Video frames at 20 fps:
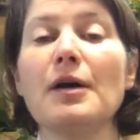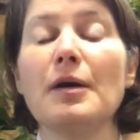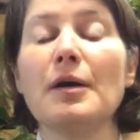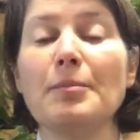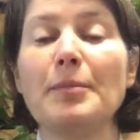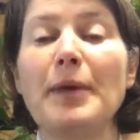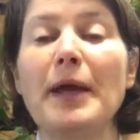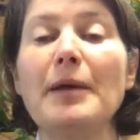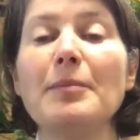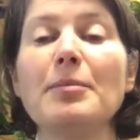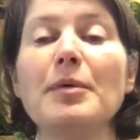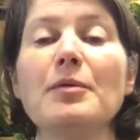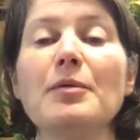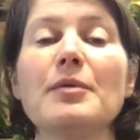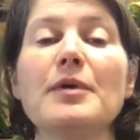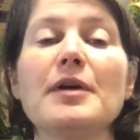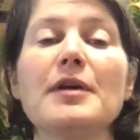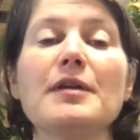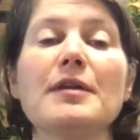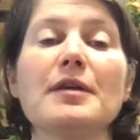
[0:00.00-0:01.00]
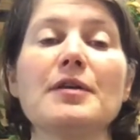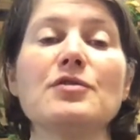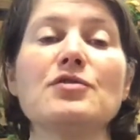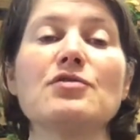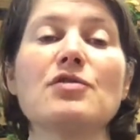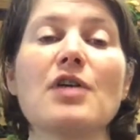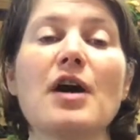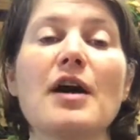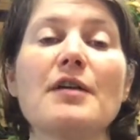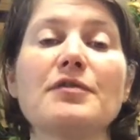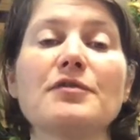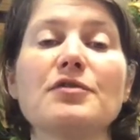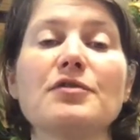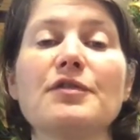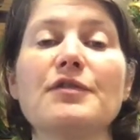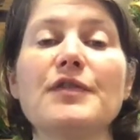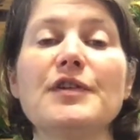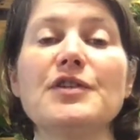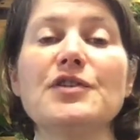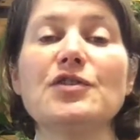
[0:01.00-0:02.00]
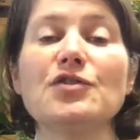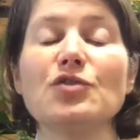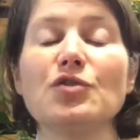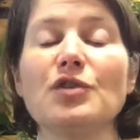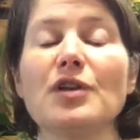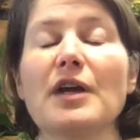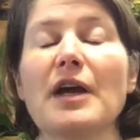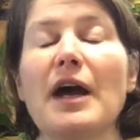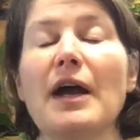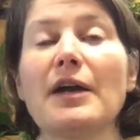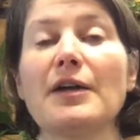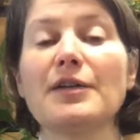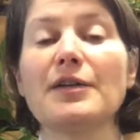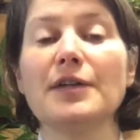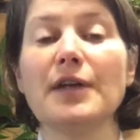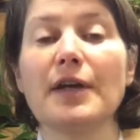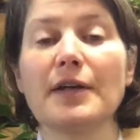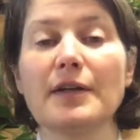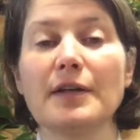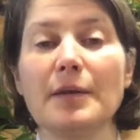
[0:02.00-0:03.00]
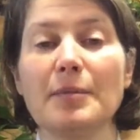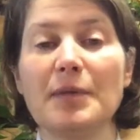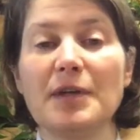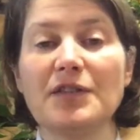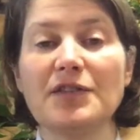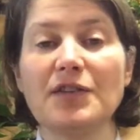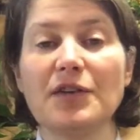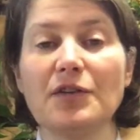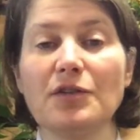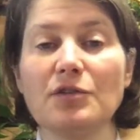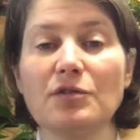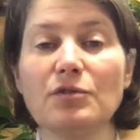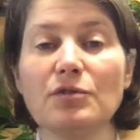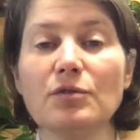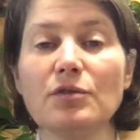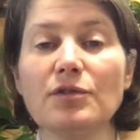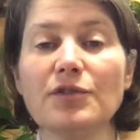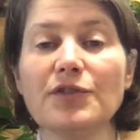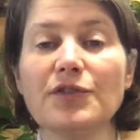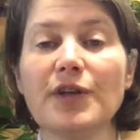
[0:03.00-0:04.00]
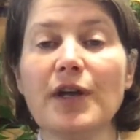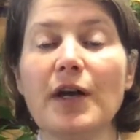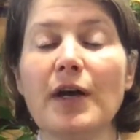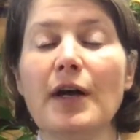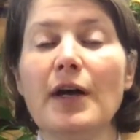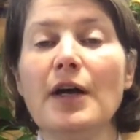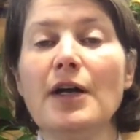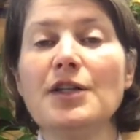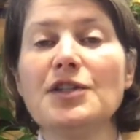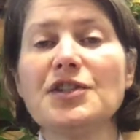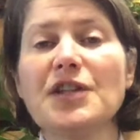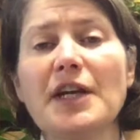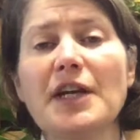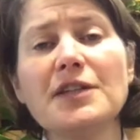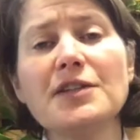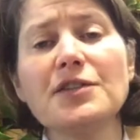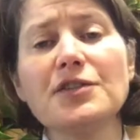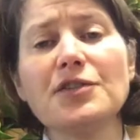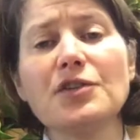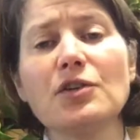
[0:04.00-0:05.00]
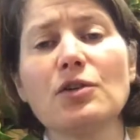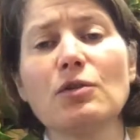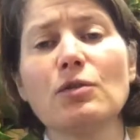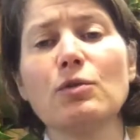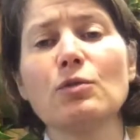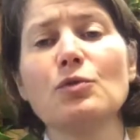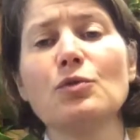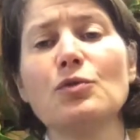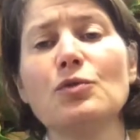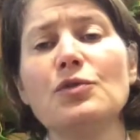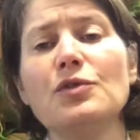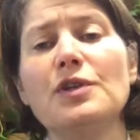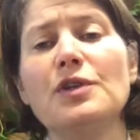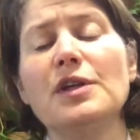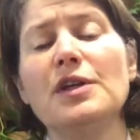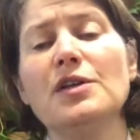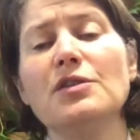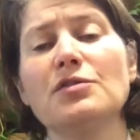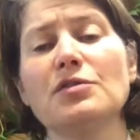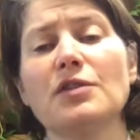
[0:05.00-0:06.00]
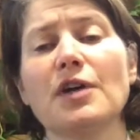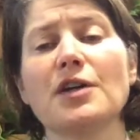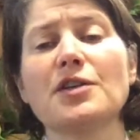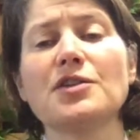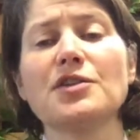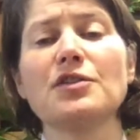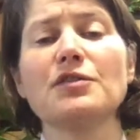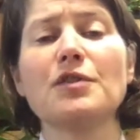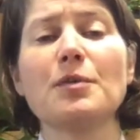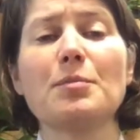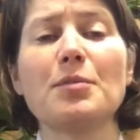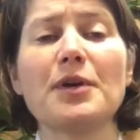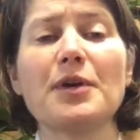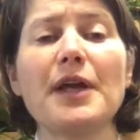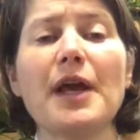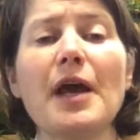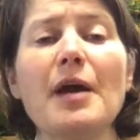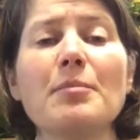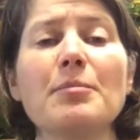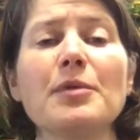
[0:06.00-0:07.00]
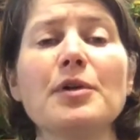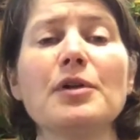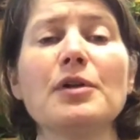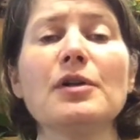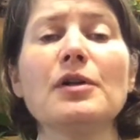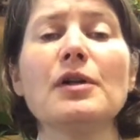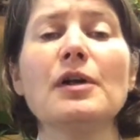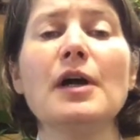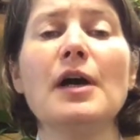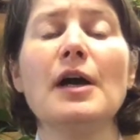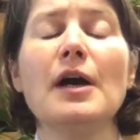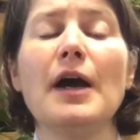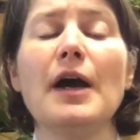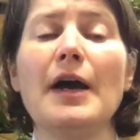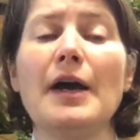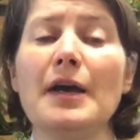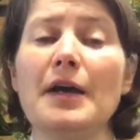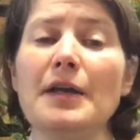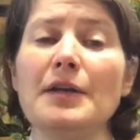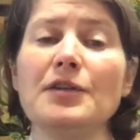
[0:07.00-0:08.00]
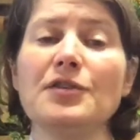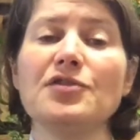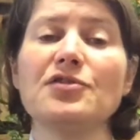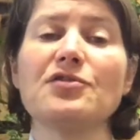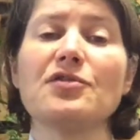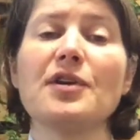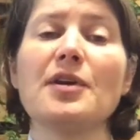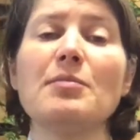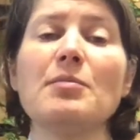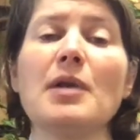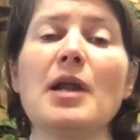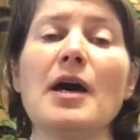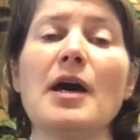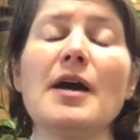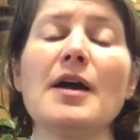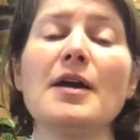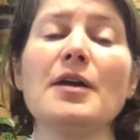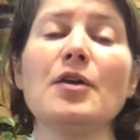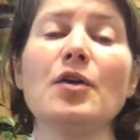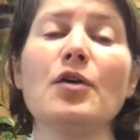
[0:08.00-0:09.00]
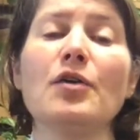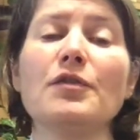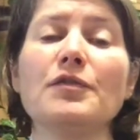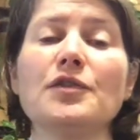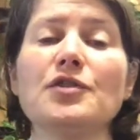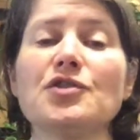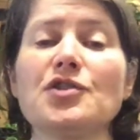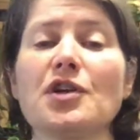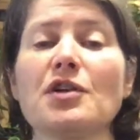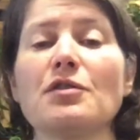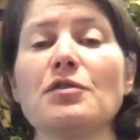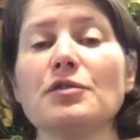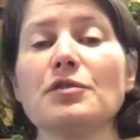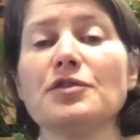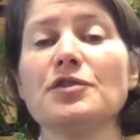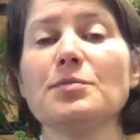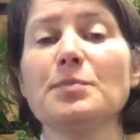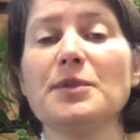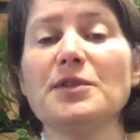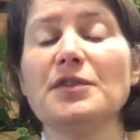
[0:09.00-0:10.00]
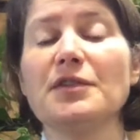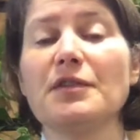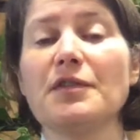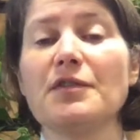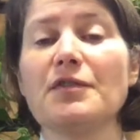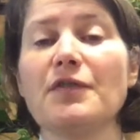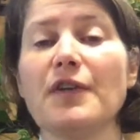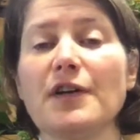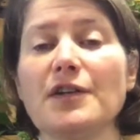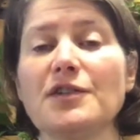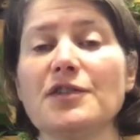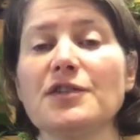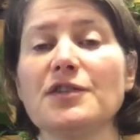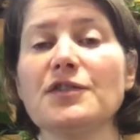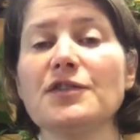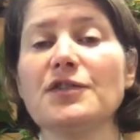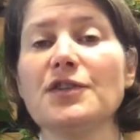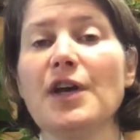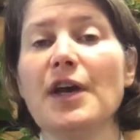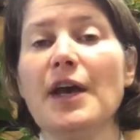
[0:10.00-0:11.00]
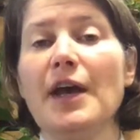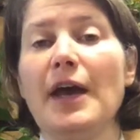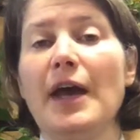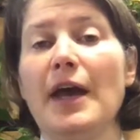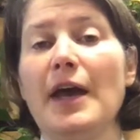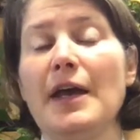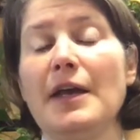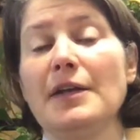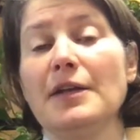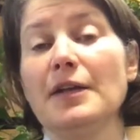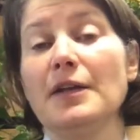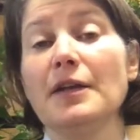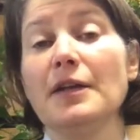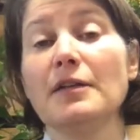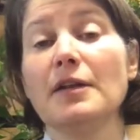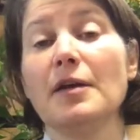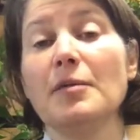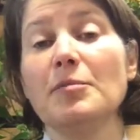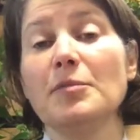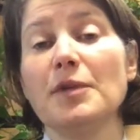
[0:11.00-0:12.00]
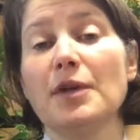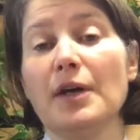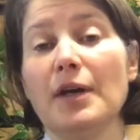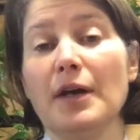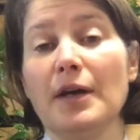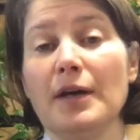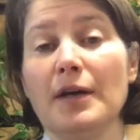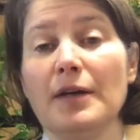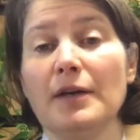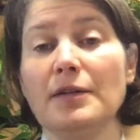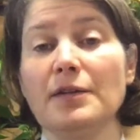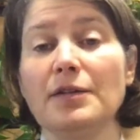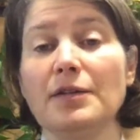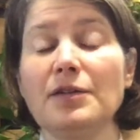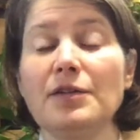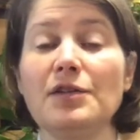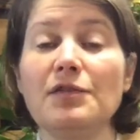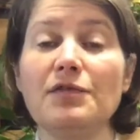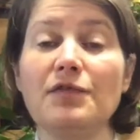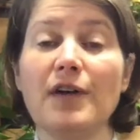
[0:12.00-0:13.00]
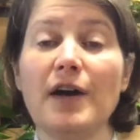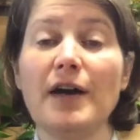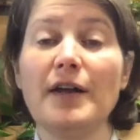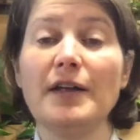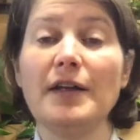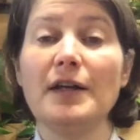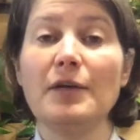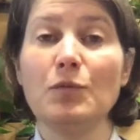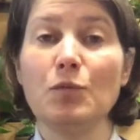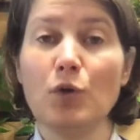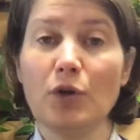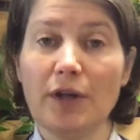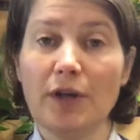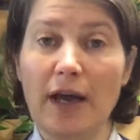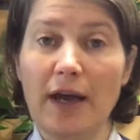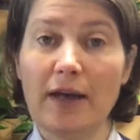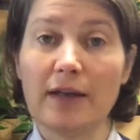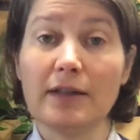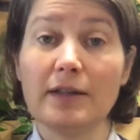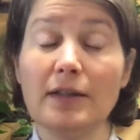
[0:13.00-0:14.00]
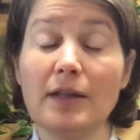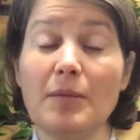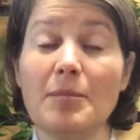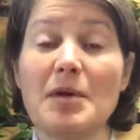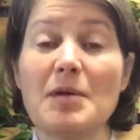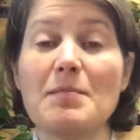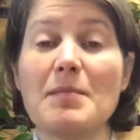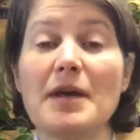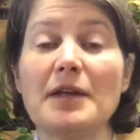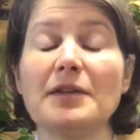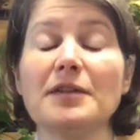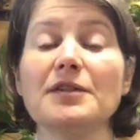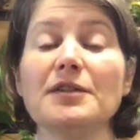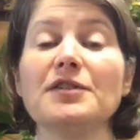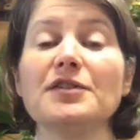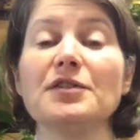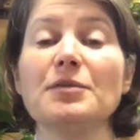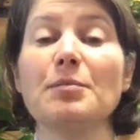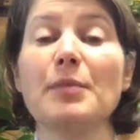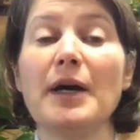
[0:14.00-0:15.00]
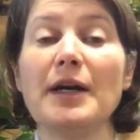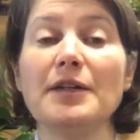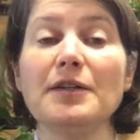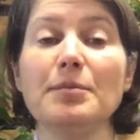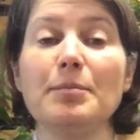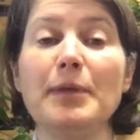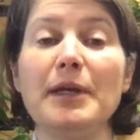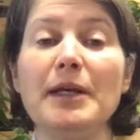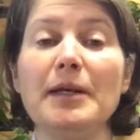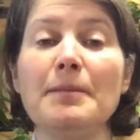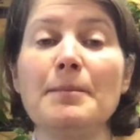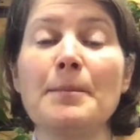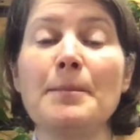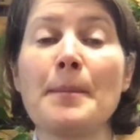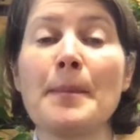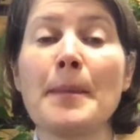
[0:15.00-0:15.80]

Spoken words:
paper with a draft revision to the current Academic Senate rules. Changes include the introduction of a preamble and the streamline of the general and specific functions, and an attempt at defining what academic matters might be.